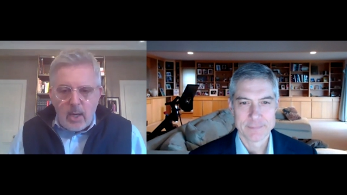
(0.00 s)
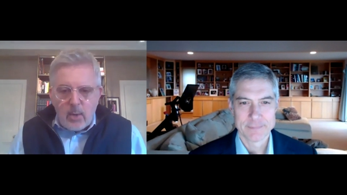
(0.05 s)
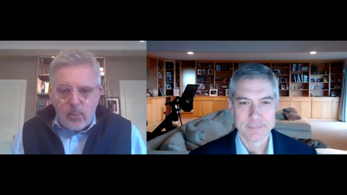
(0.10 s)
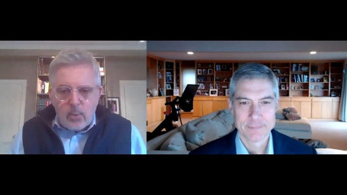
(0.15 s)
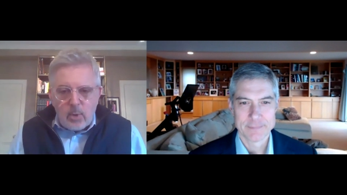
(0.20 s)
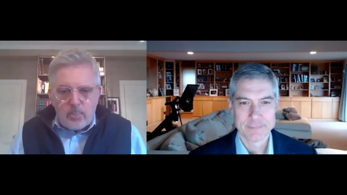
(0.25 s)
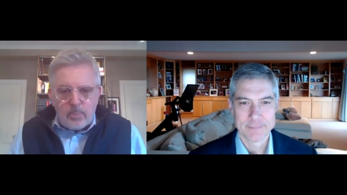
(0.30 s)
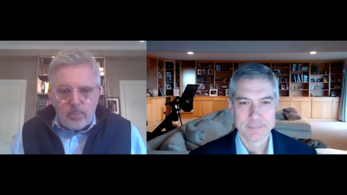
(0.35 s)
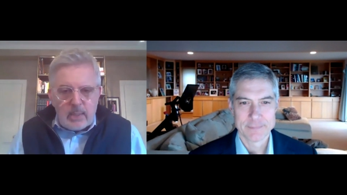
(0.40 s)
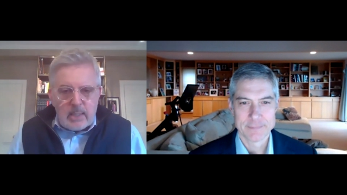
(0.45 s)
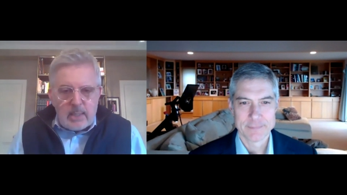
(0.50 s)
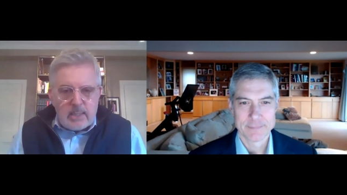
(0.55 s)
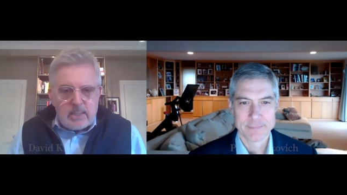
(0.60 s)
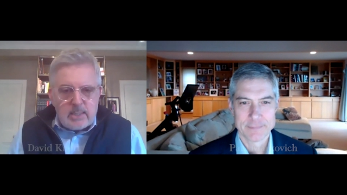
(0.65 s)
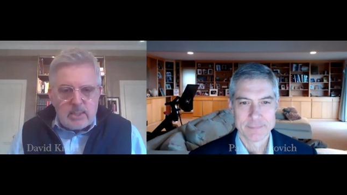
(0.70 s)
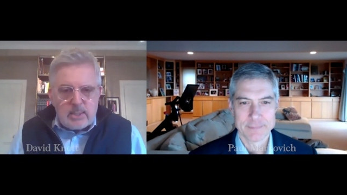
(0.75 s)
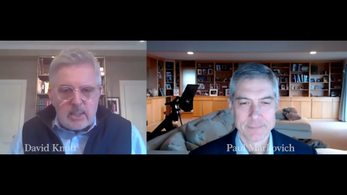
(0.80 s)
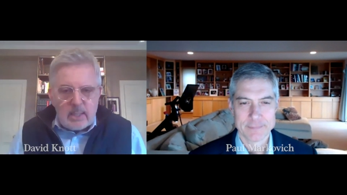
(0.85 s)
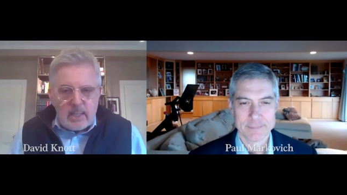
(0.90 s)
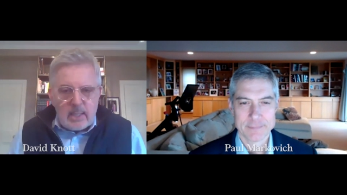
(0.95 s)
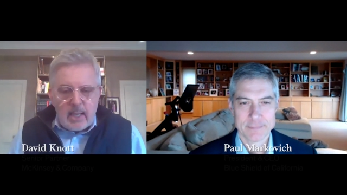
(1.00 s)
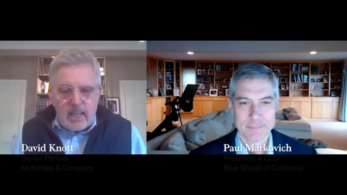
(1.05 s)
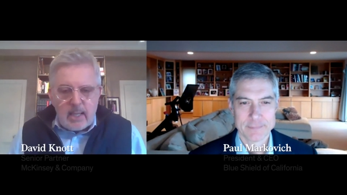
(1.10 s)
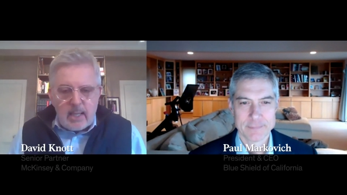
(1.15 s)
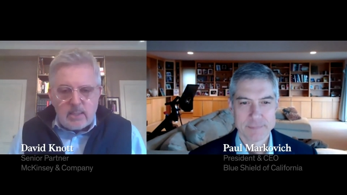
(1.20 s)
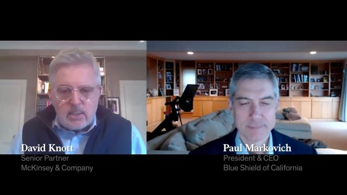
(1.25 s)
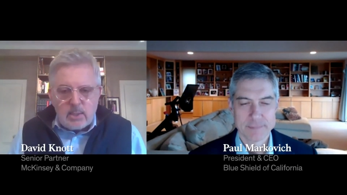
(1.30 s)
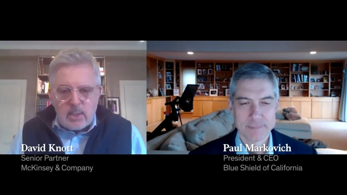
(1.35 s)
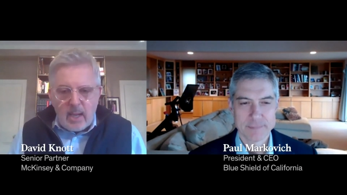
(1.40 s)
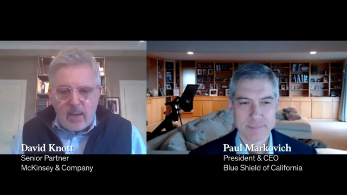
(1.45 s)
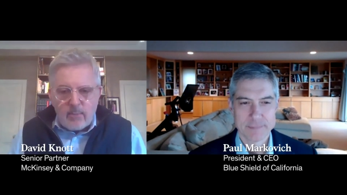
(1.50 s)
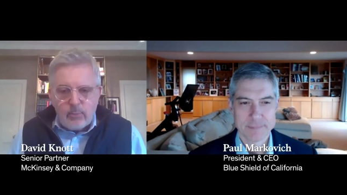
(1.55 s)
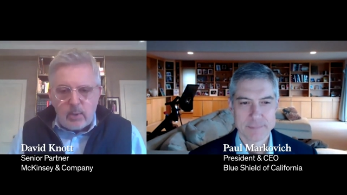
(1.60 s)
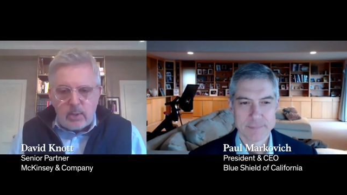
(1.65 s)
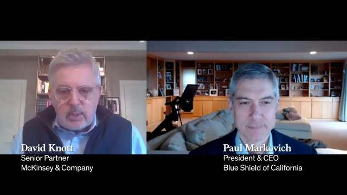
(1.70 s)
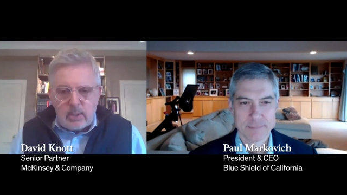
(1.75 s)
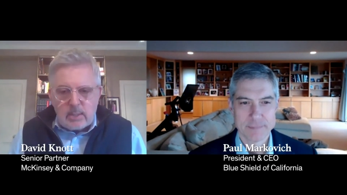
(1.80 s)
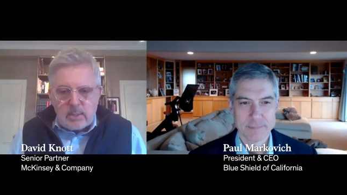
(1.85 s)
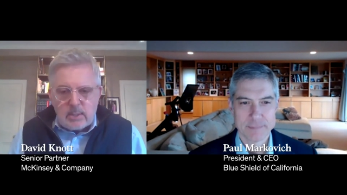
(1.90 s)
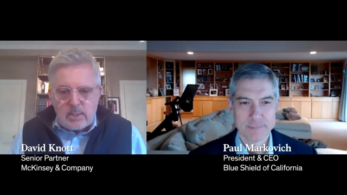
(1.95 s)
Speaker 1: We're pleased today to have
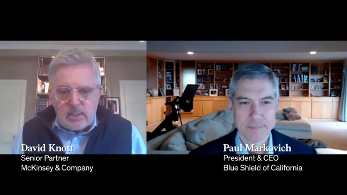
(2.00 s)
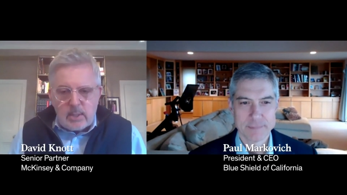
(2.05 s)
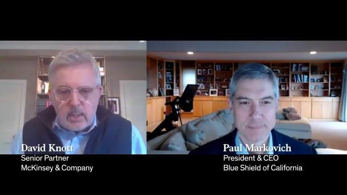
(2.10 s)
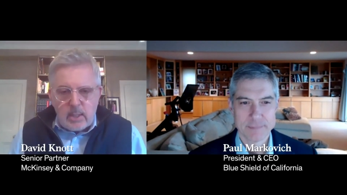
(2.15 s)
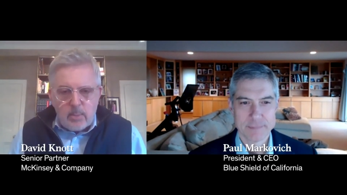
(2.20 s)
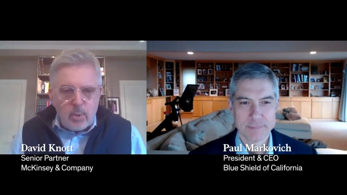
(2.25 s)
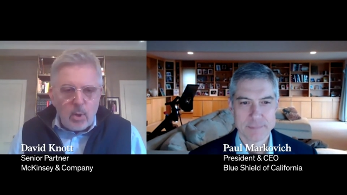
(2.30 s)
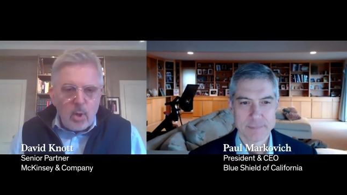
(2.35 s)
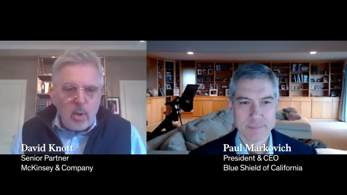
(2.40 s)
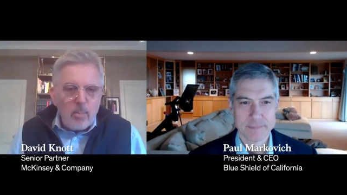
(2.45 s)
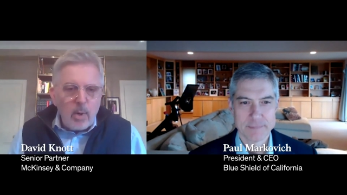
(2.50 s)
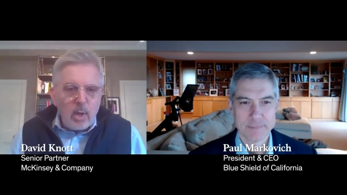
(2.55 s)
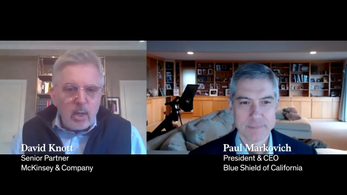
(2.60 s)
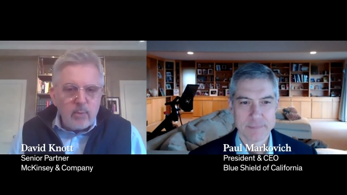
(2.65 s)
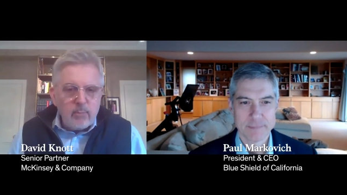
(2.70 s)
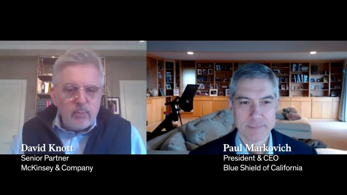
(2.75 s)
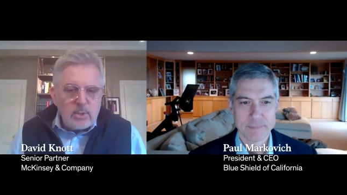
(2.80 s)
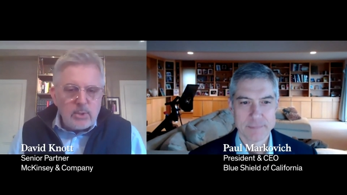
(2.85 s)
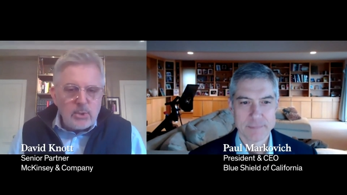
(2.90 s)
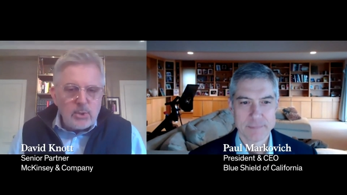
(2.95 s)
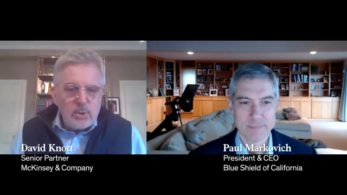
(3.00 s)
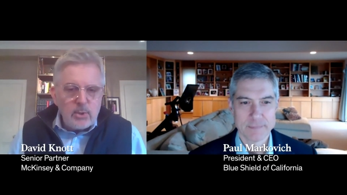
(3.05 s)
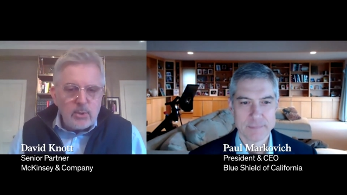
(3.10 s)
with us Paul Markovich,